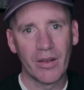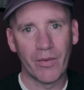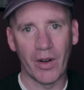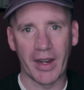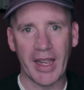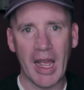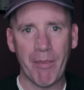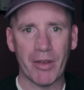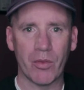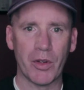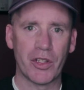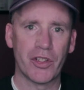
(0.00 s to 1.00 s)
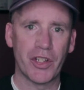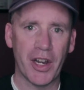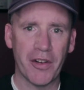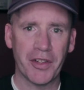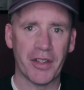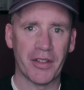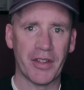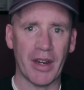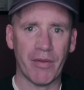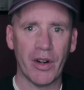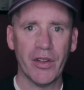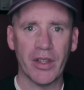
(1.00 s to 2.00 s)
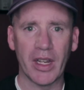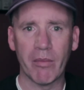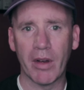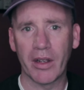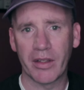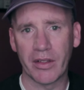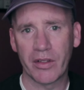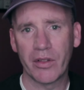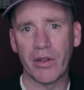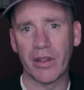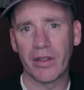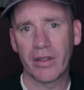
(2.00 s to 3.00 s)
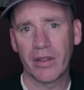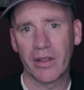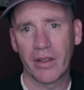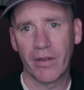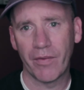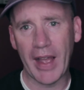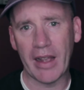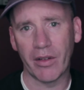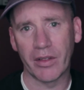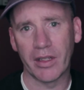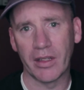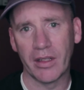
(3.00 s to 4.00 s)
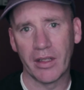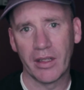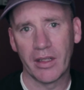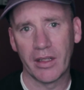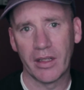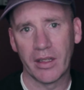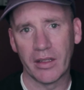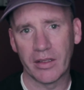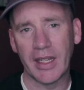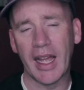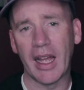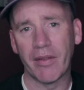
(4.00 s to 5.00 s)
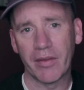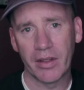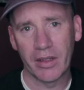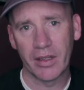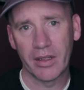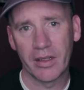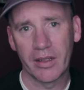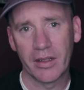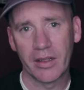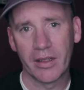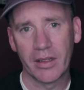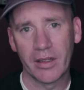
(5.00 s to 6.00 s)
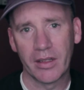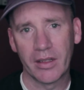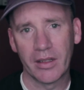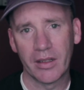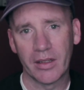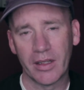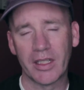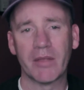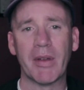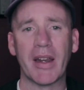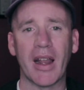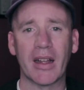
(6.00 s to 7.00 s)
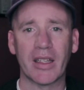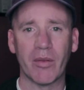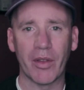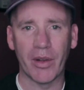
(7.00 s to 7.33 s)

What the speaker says: for a campus which cherishes diversity amongst its students, faculty, and staff." This has been Locked In with